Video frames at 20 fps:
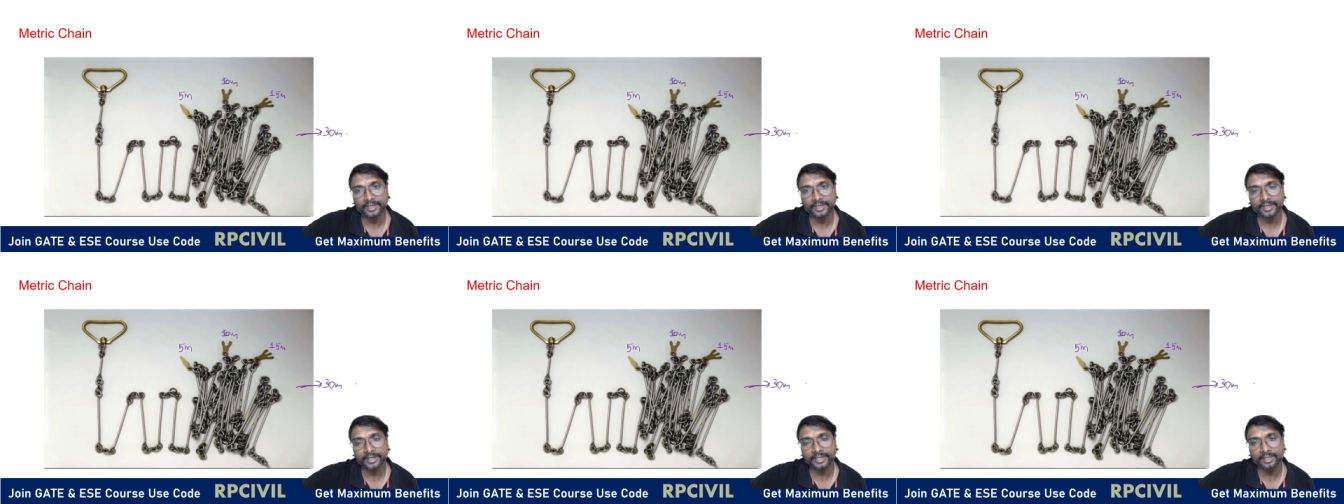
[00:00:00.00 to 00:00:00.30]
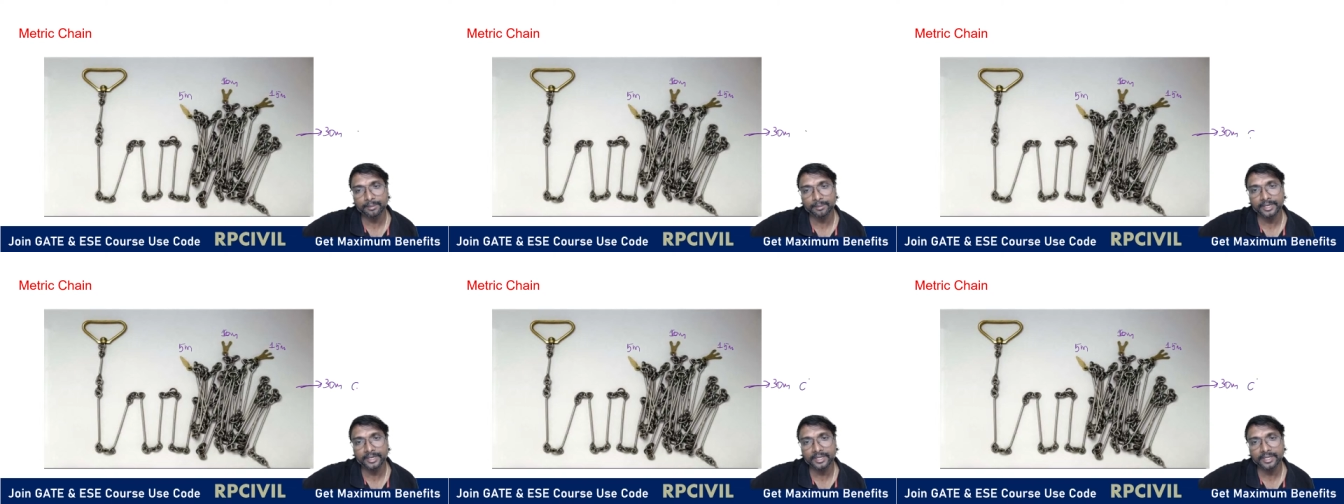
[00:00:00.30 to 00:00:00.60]

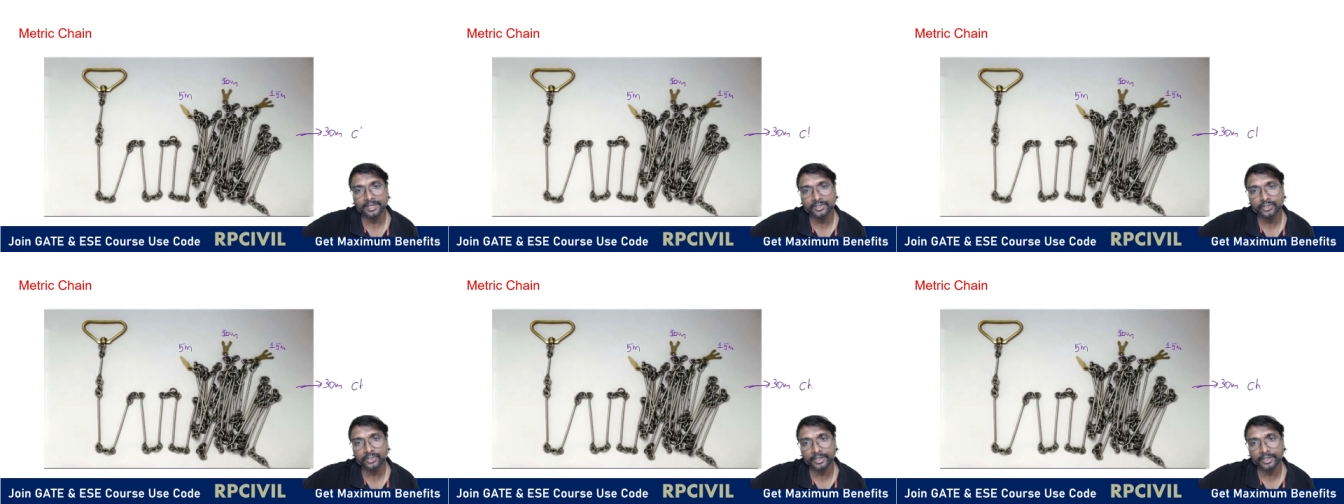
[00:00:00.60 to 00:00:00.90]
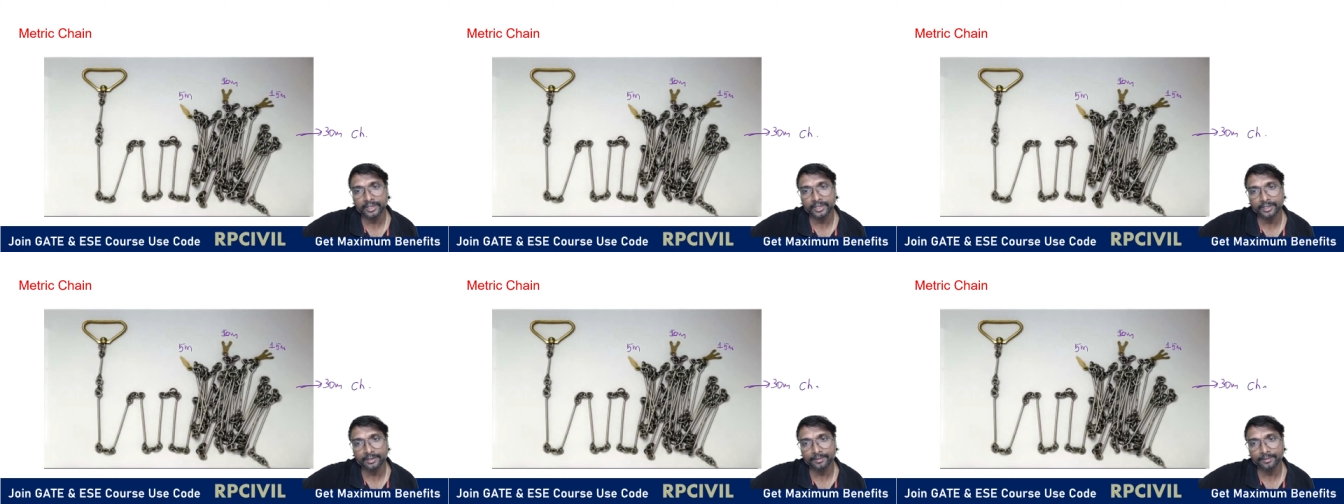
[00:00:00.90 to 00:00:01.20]
30 meter
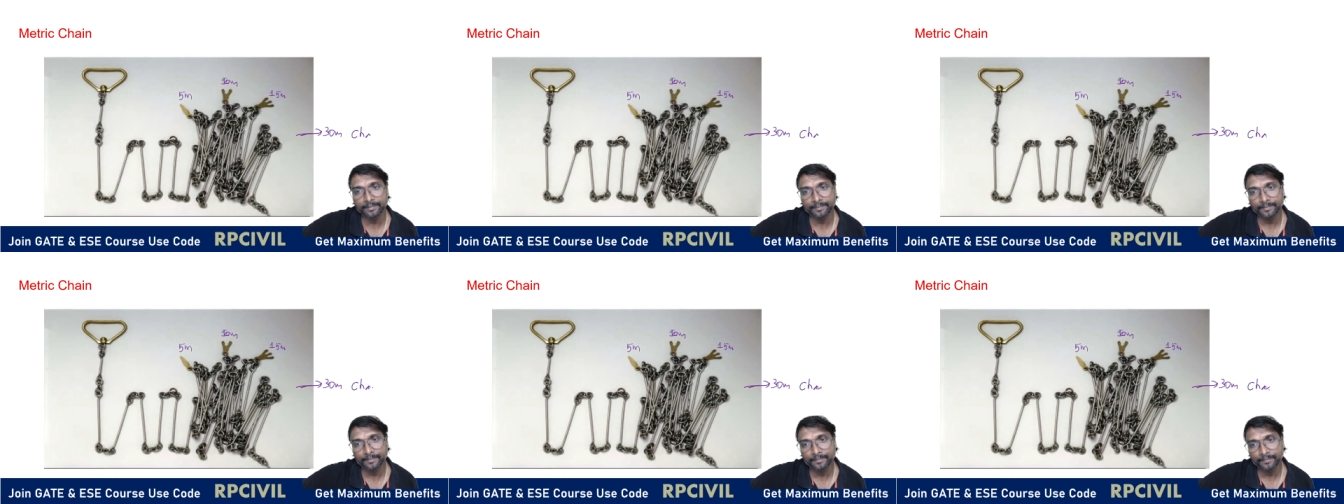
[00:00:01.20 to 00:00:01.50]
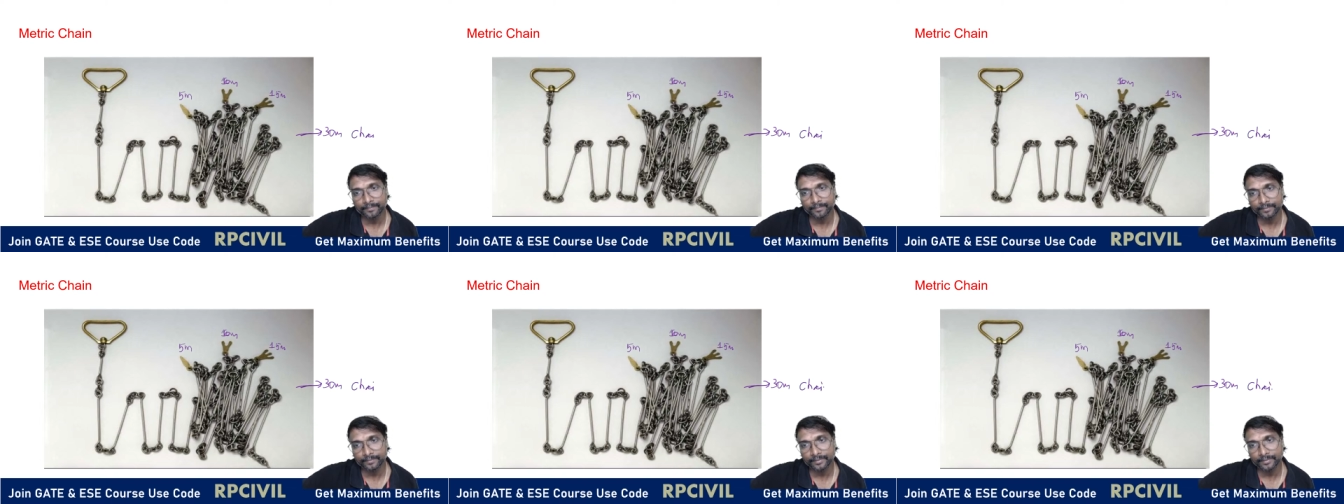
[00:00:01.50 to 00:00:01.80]
chain,
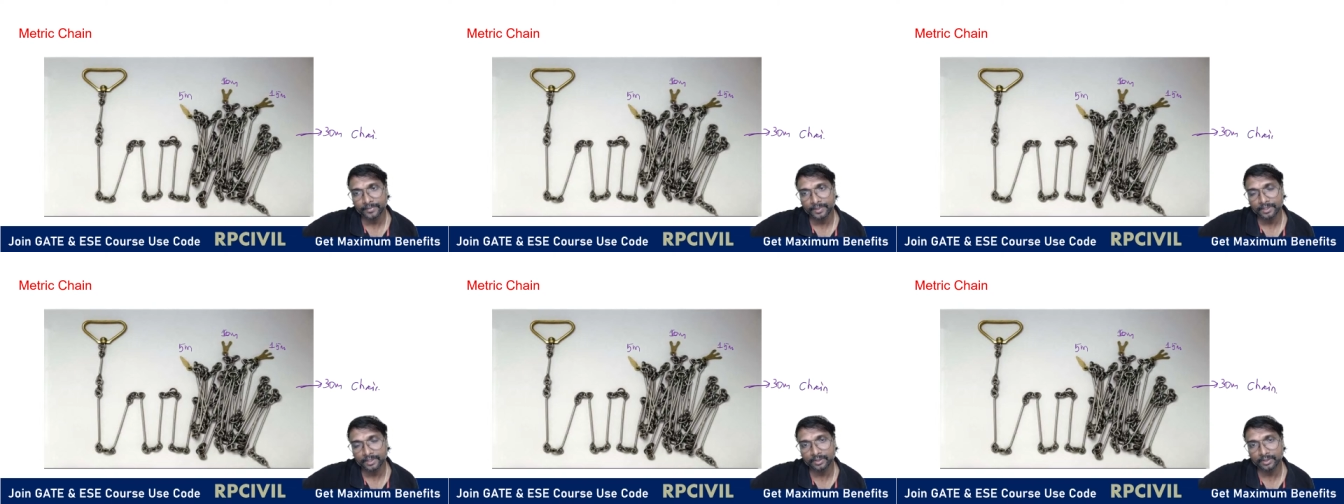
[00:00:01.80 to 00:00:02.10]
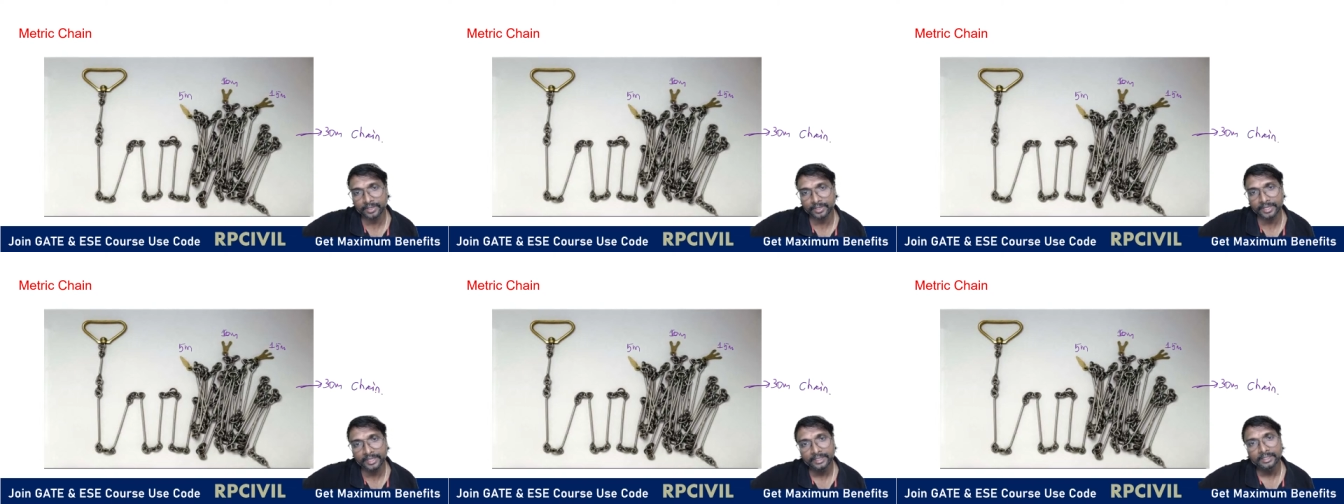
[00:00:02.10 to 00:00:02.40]

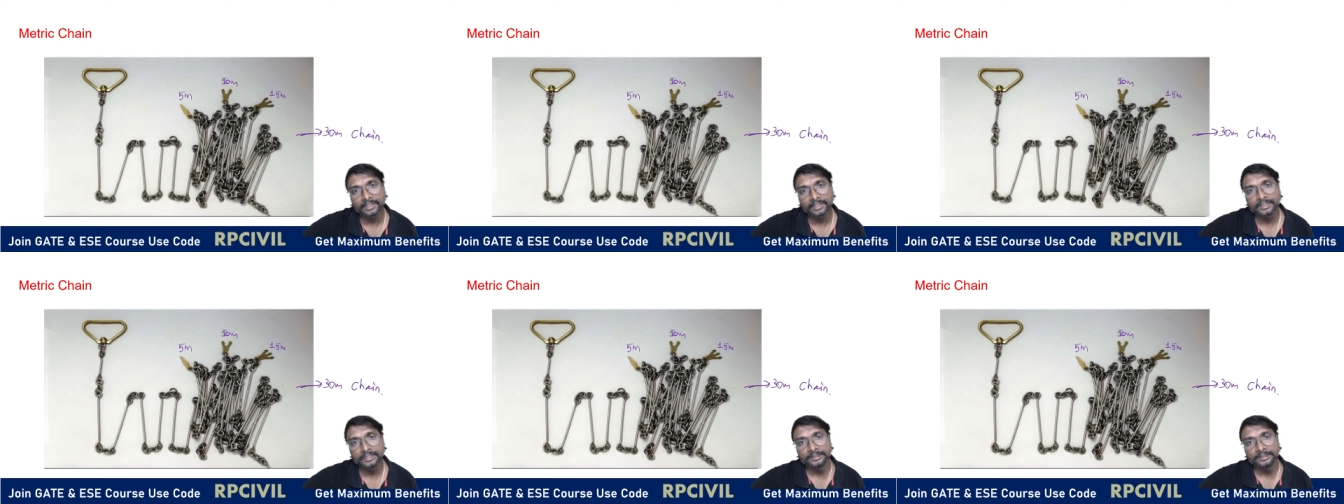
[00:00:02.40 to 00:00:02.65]
okay?